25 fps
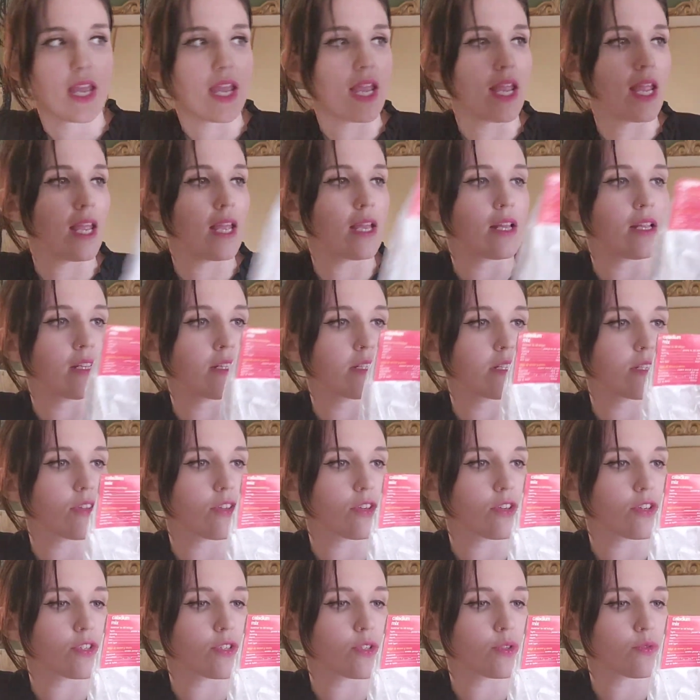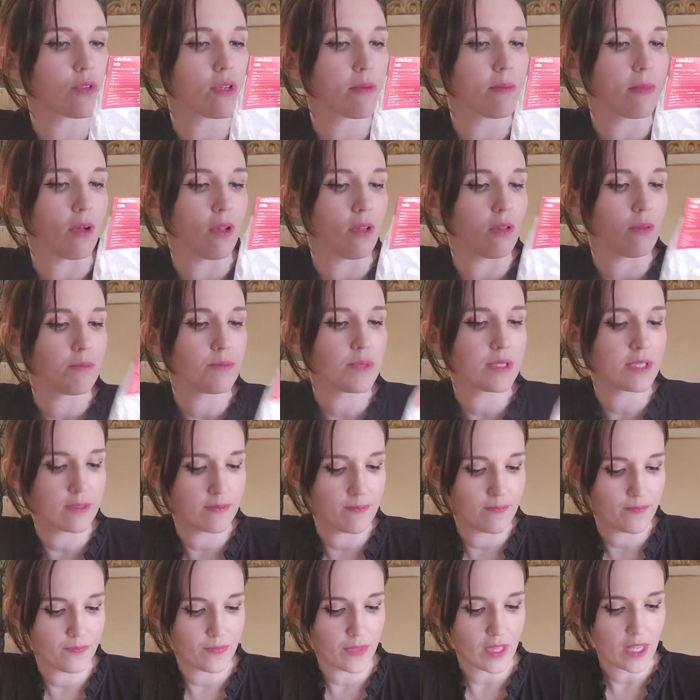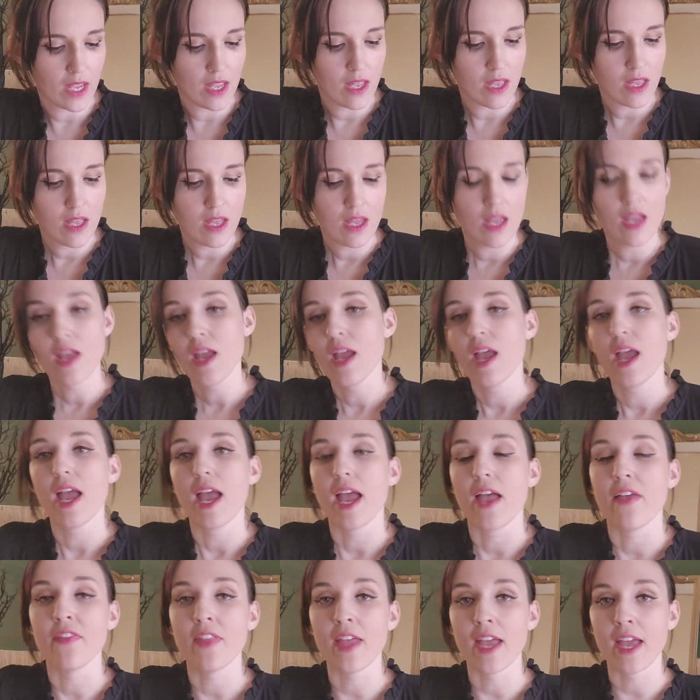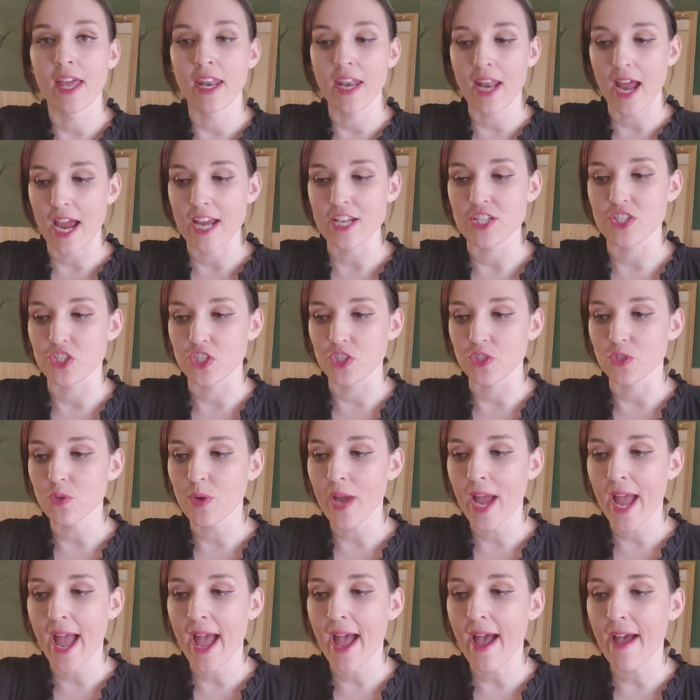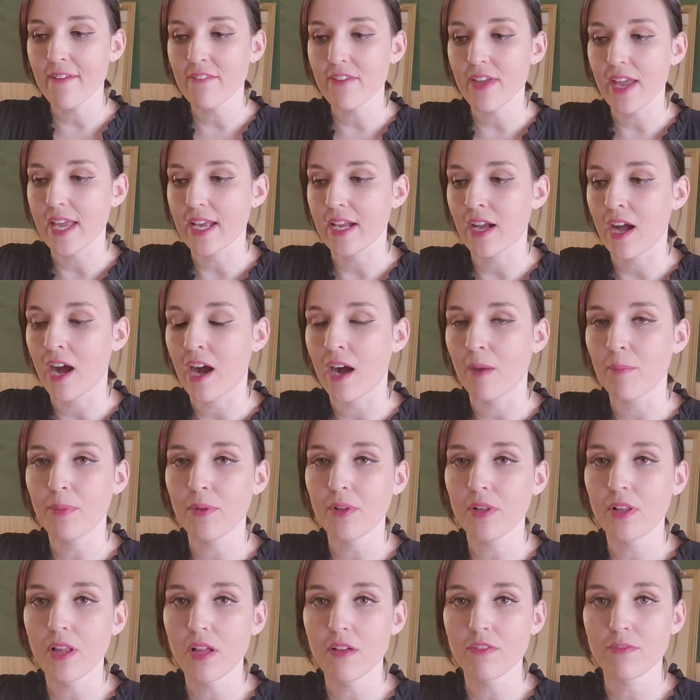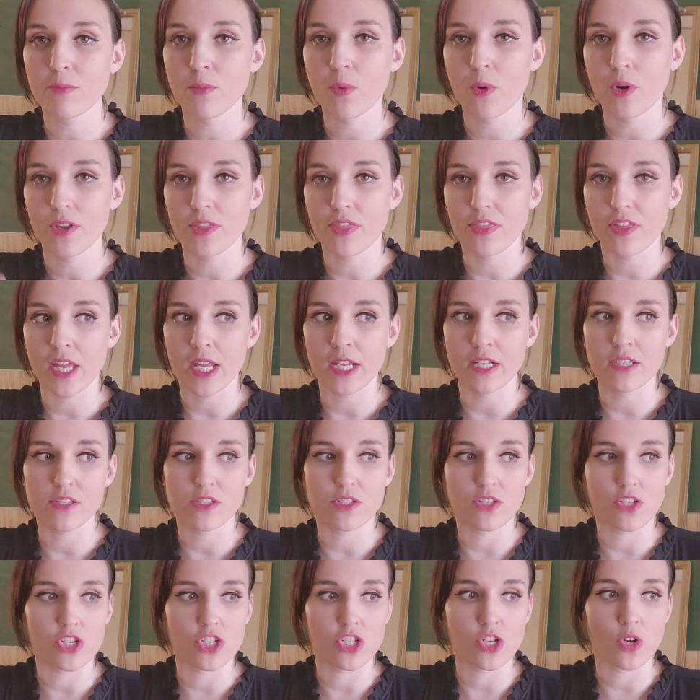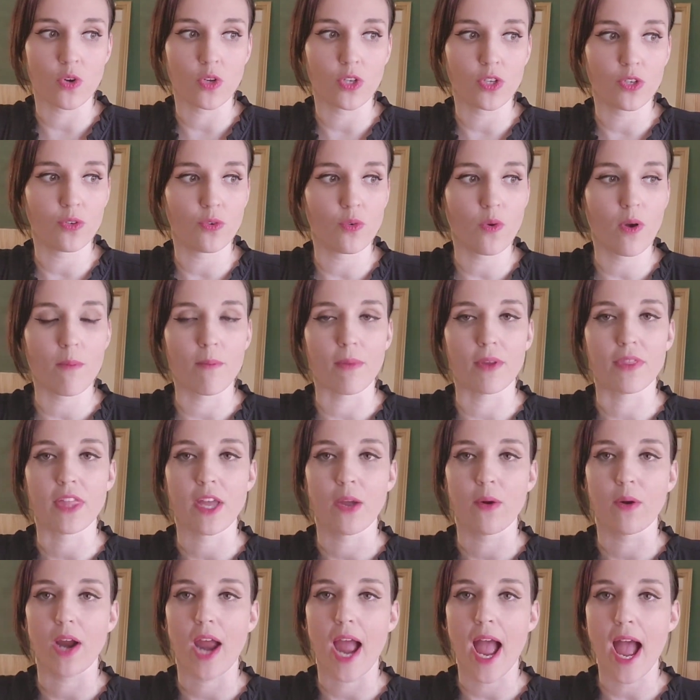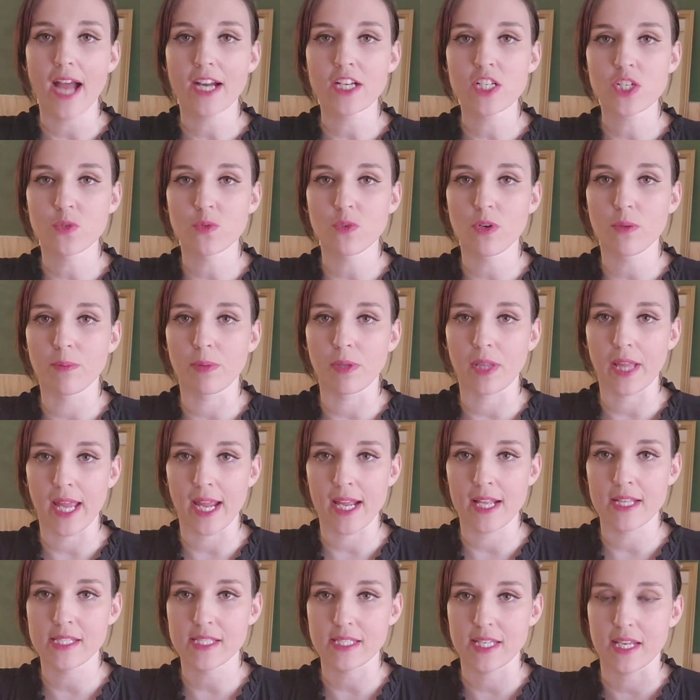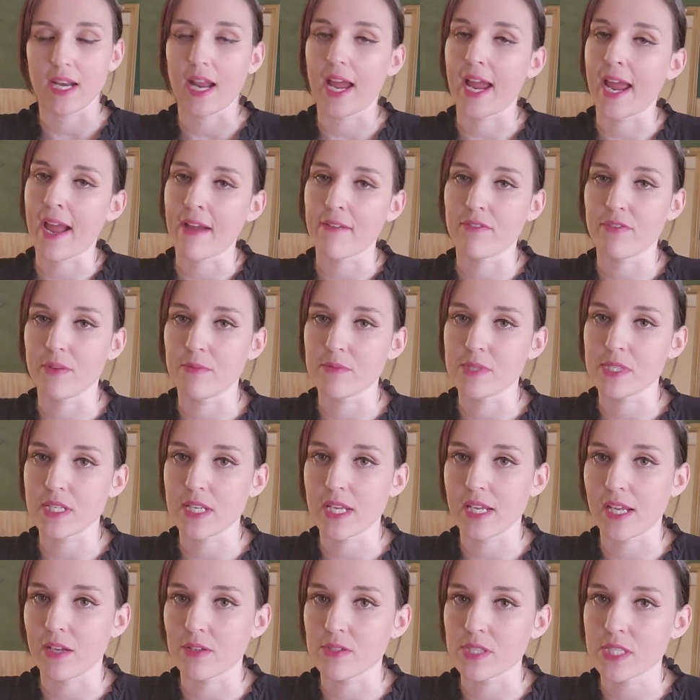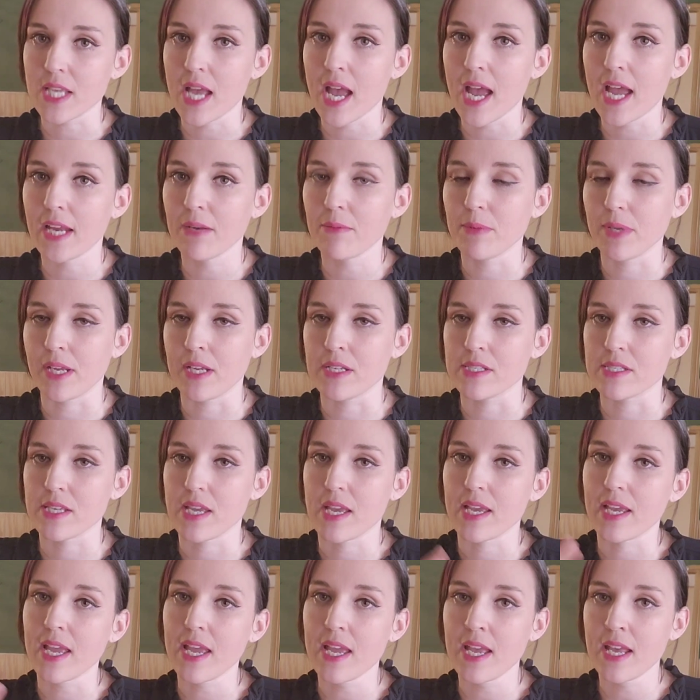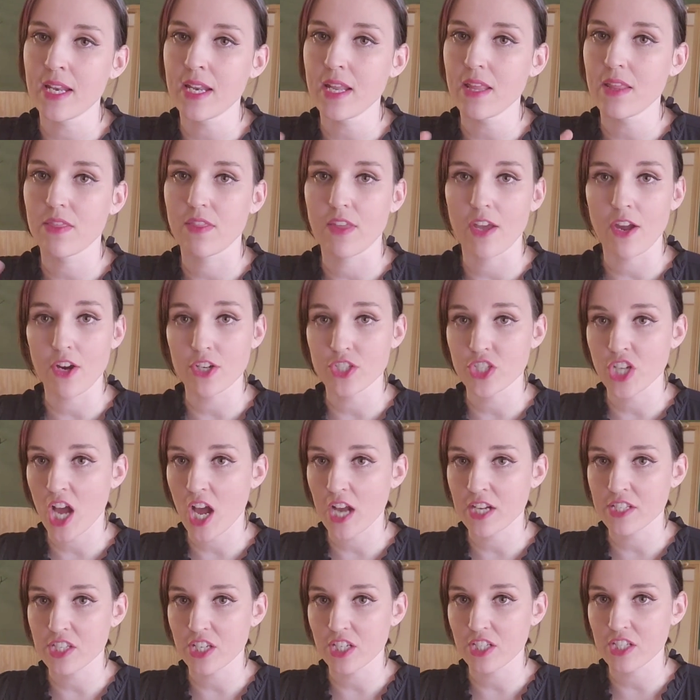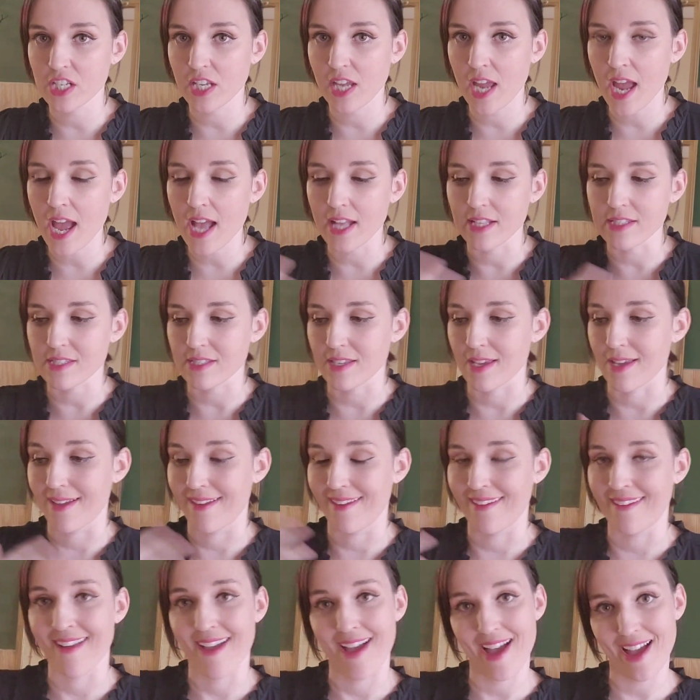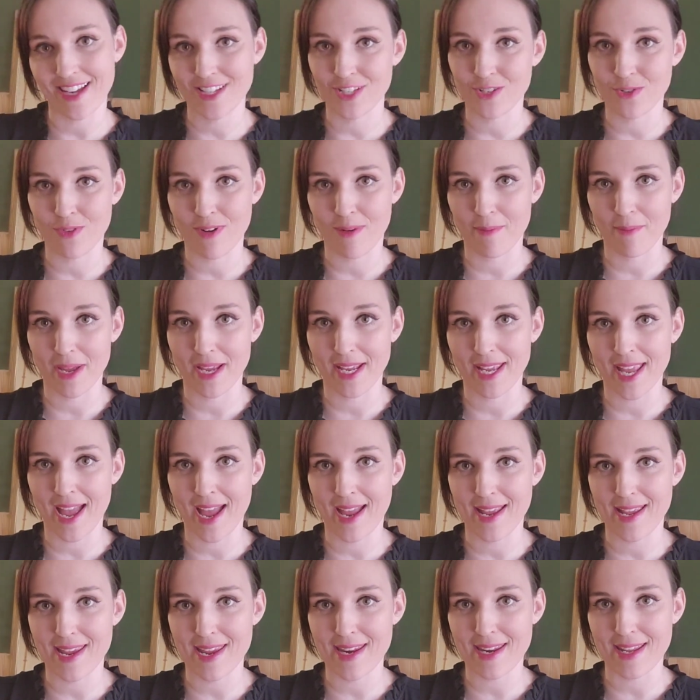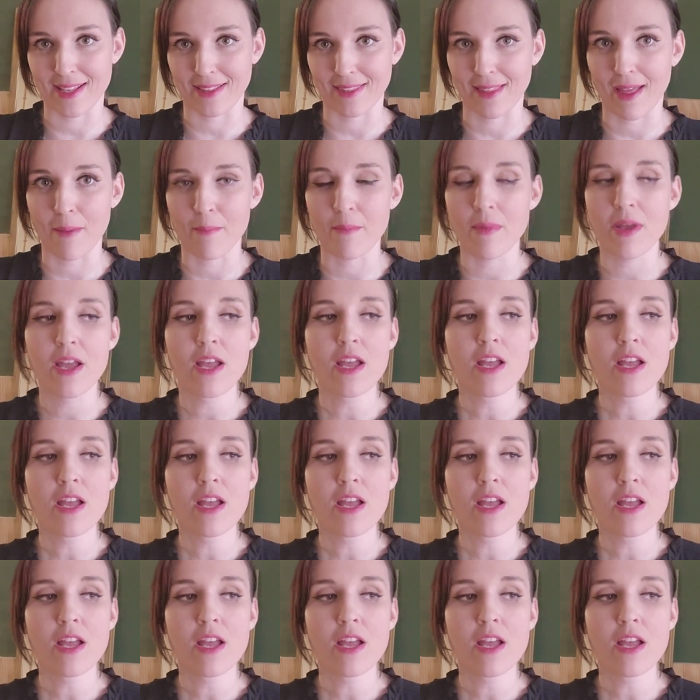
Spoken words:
And there's 3 bulbs. And then I do have a couple of more things to show you, but they were actual plants, and I have them sitting outside because, again, they are toxic to cats, and I don't want my cat eating them.